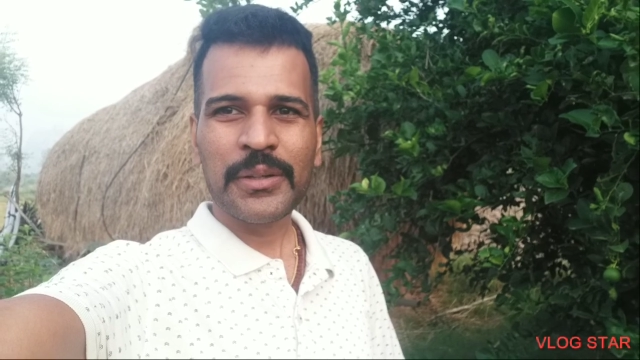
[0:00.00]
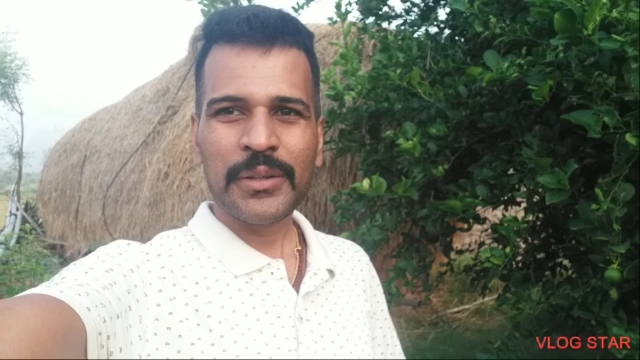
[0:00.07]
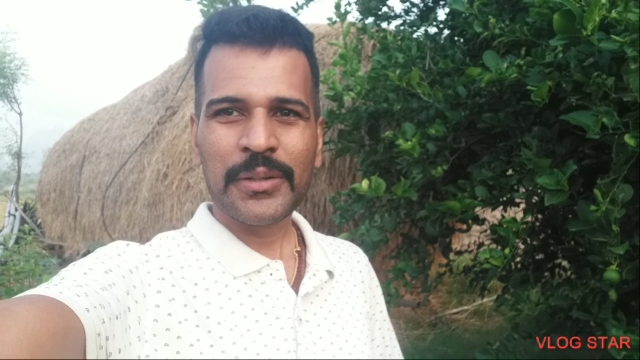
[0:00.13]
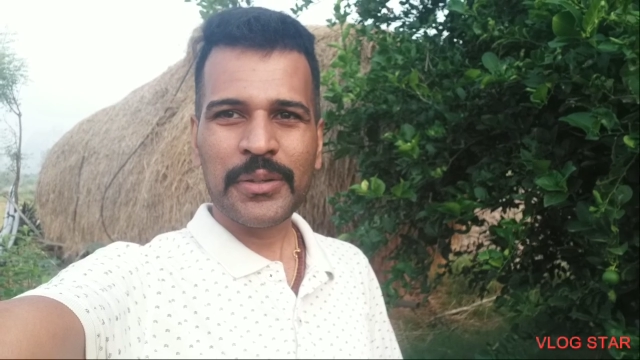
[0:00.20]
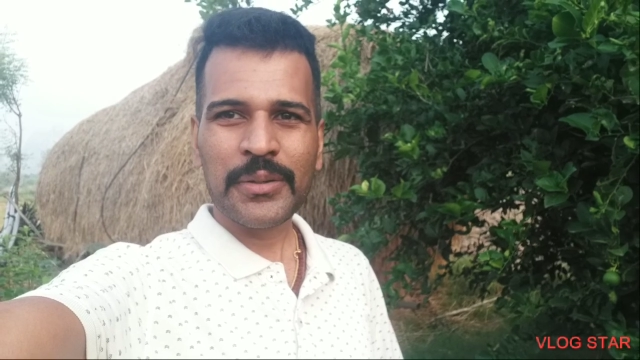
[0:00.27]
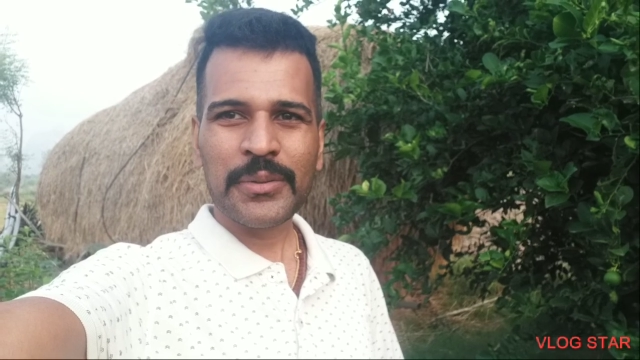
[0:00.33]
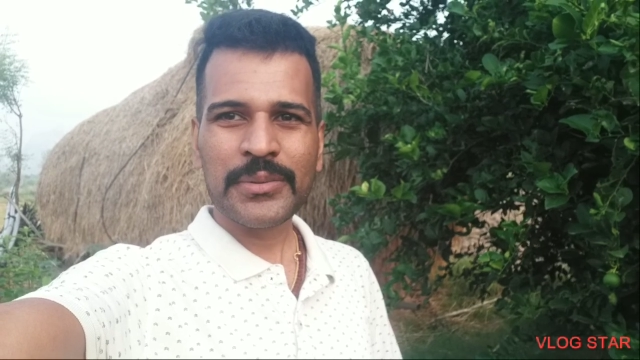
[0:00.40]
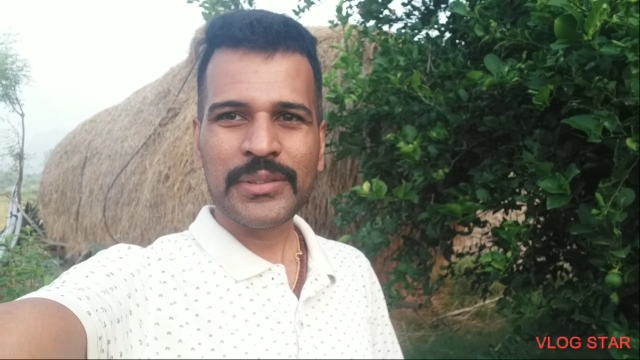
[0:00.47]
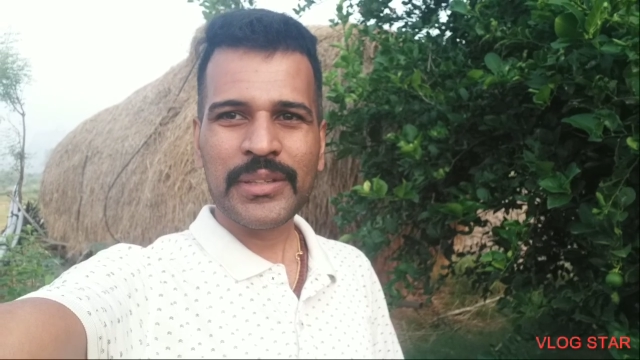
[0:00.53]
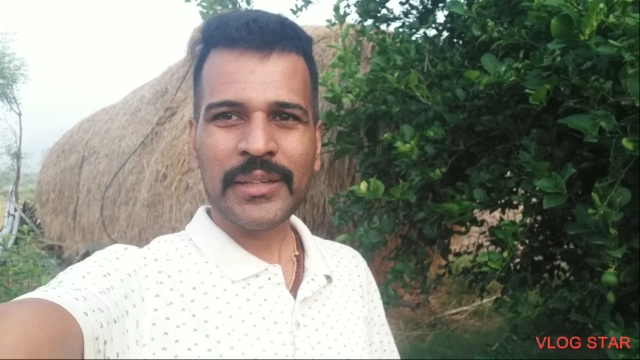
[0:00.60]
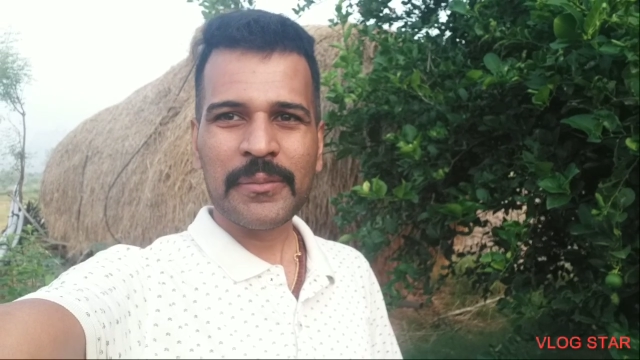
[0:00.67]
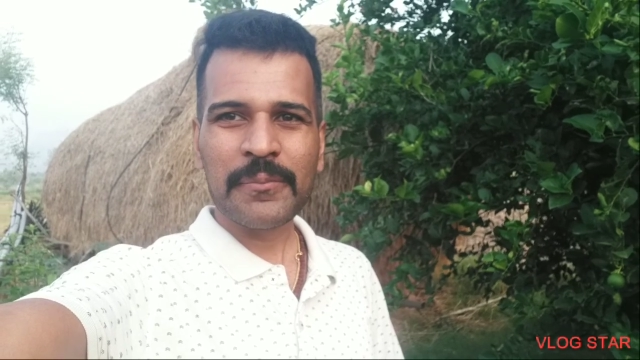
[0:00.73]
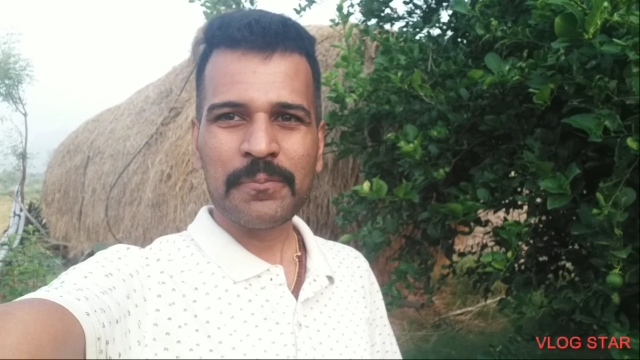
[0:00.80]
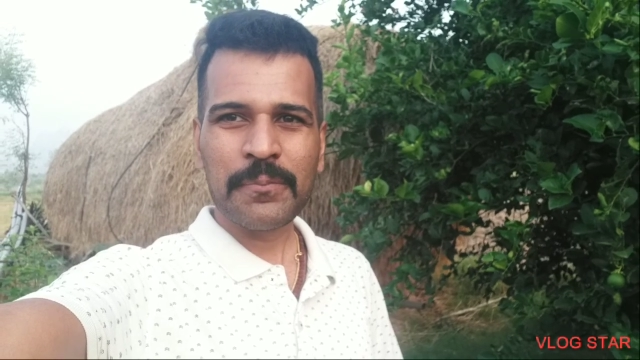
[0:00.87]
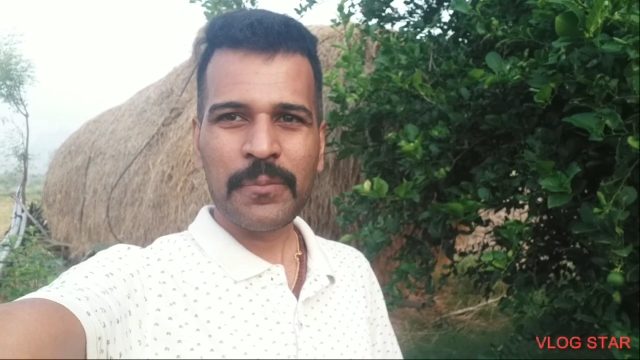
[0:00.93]

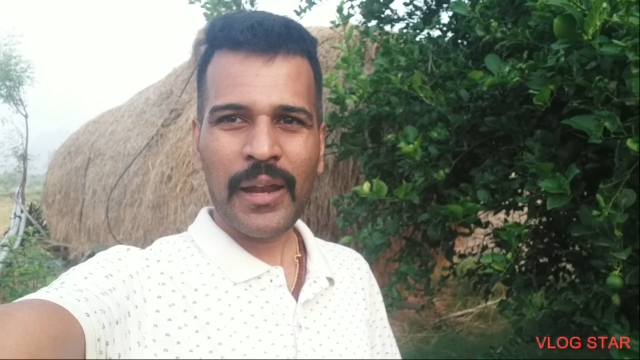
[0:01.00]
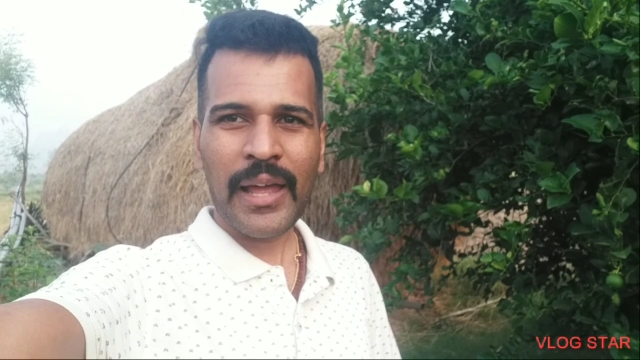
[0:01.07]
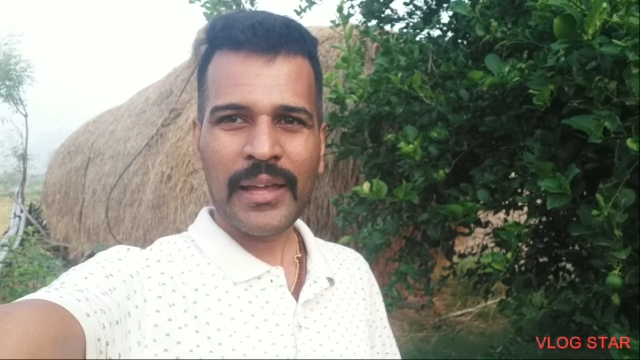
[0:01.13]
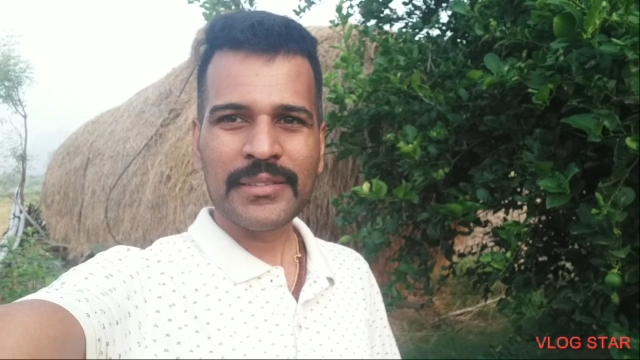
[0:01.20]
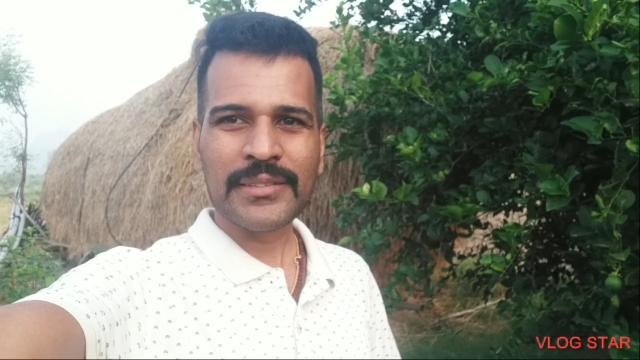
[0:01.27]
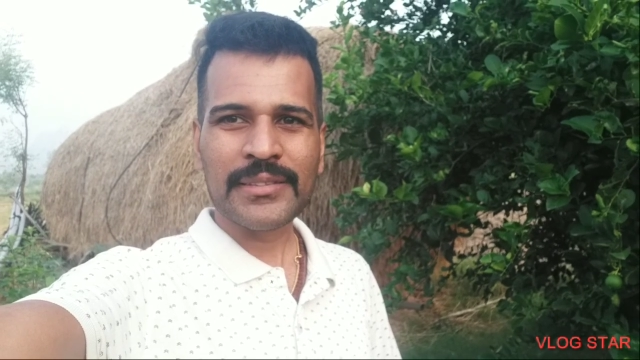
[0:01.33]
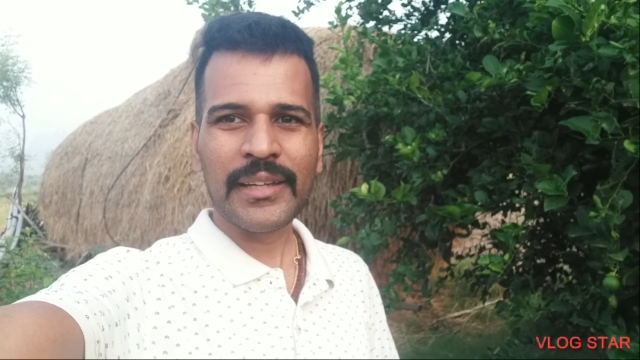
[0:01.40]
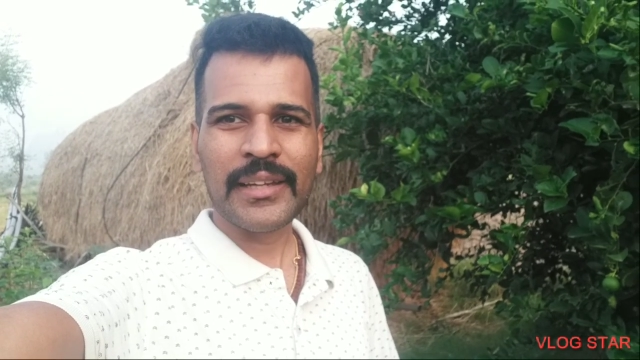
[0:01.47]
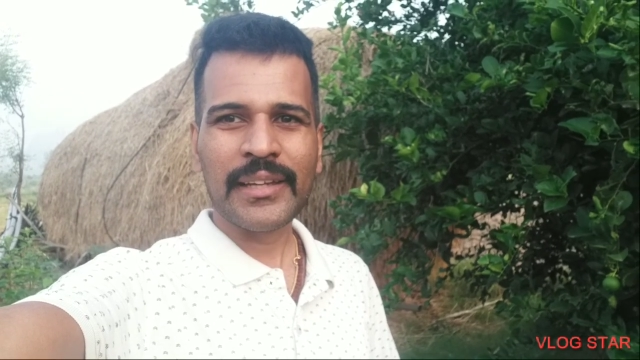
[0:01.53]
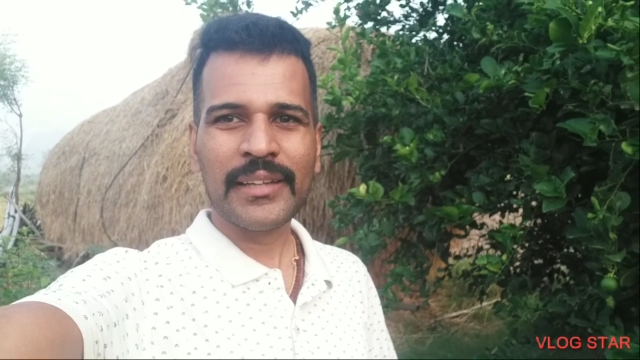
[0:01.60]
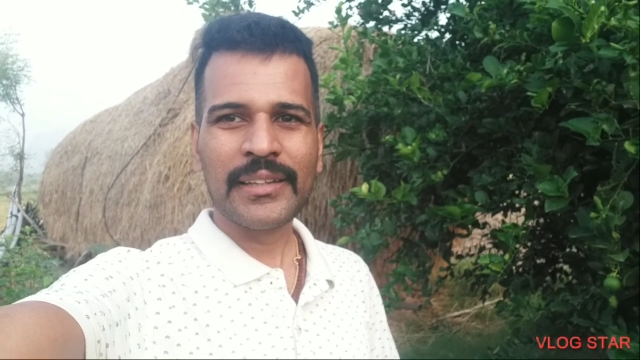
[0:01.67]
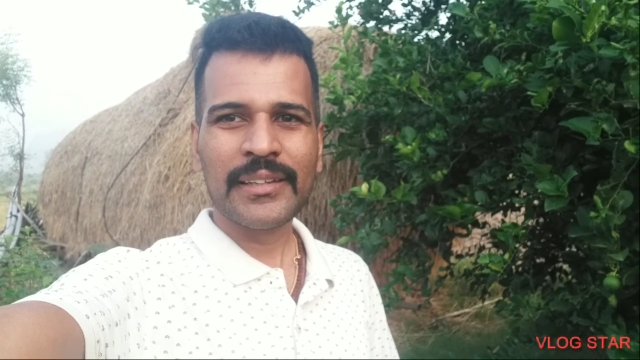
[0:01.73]
using plastic,